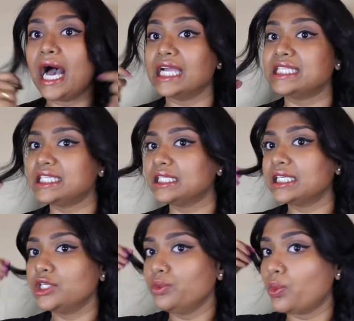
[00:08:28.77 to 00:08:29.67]

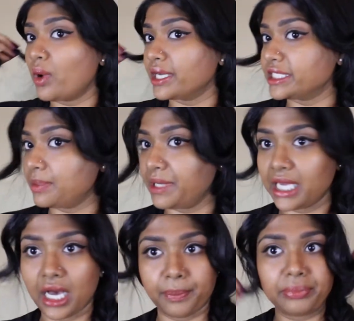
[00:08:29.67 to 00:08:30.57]
Ideally, you would want it to
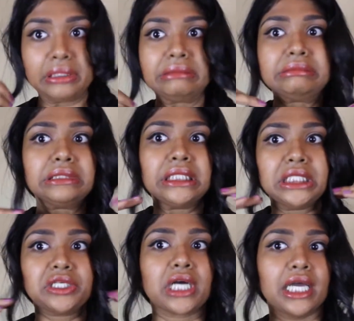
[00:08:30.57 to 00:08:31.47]
be up
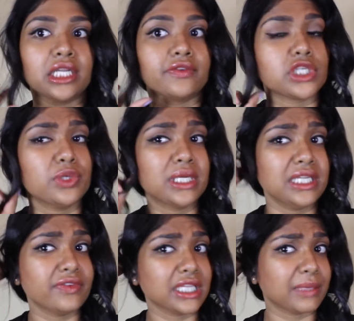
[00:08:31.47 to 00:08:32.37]
here kind of, so you could
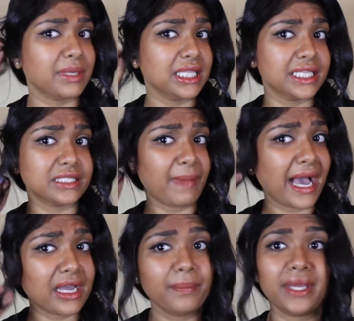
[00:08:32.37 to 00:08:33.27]
even like pin this
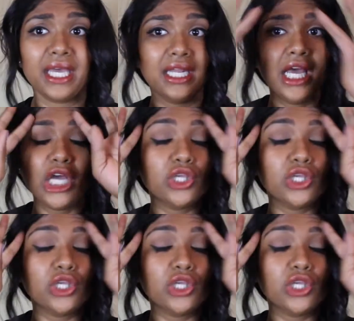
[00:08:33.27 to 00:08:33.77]
back a bit.